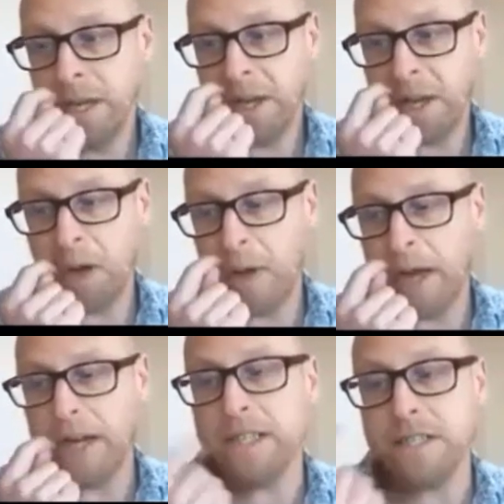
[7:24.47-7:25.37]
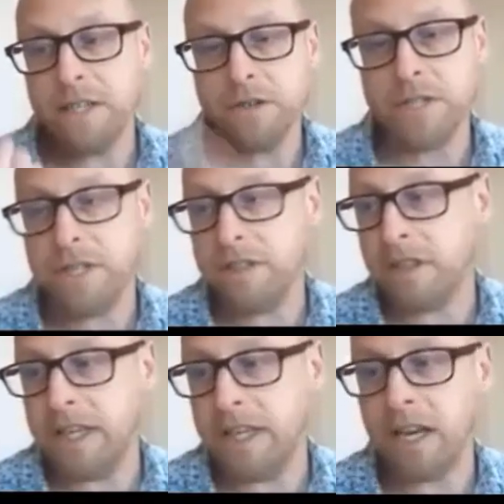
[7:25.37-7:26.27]
And it is interesting
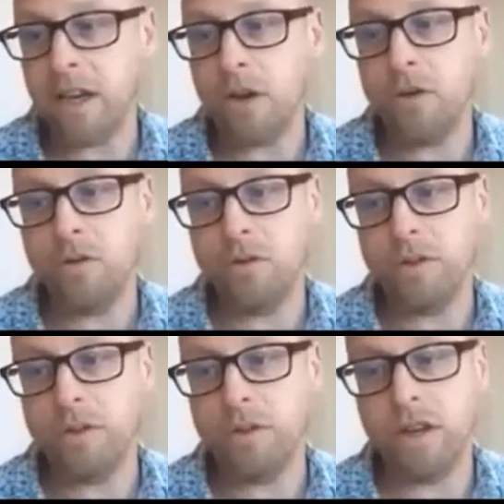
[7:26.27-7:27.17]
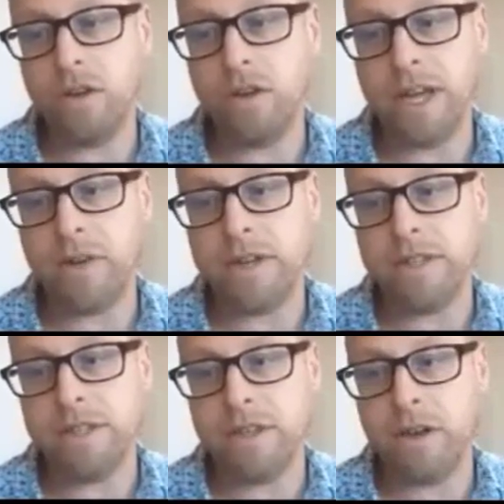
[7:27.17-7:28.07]
that the yellow land
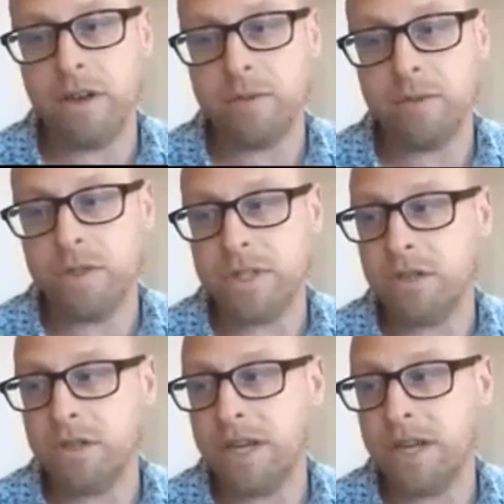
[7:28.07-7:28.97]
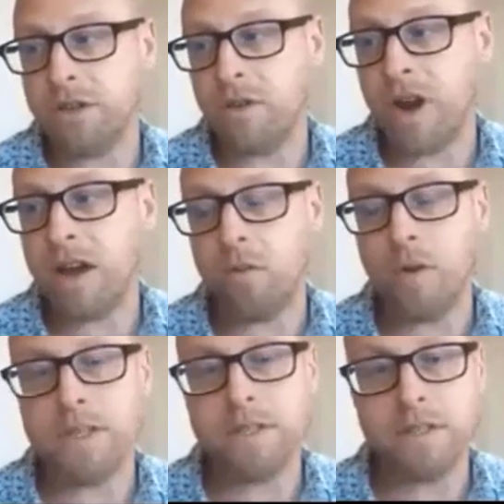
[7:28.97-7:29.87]
races going up towards Central Asia are the
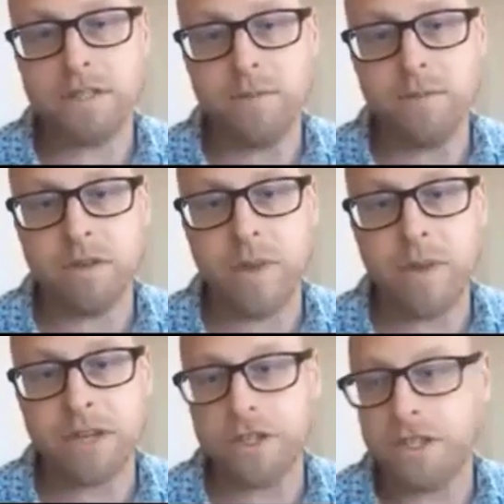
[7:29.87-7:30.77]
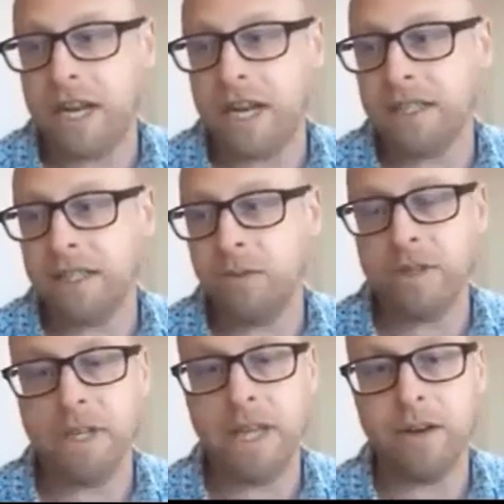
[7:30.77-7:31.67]
ones that seem to match genetically
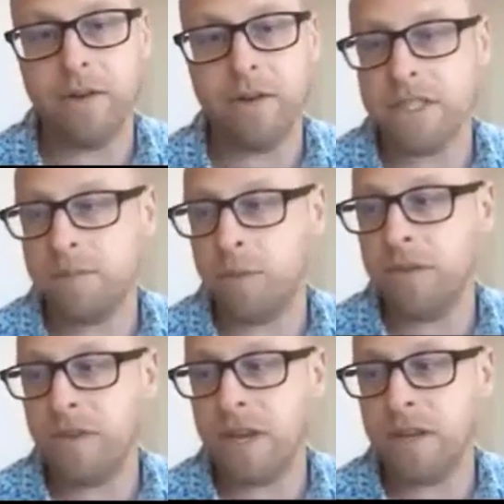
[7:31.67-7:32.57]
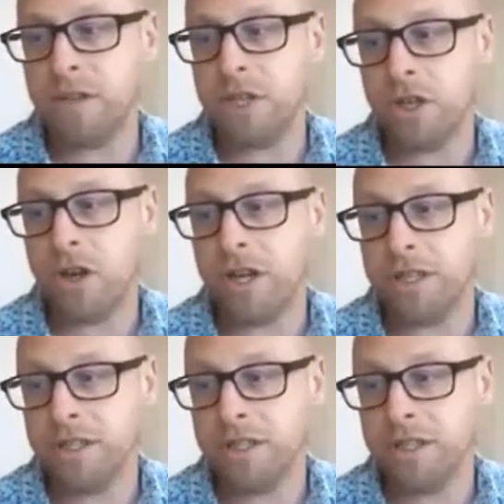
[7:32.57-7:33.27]
with the land races being found in China.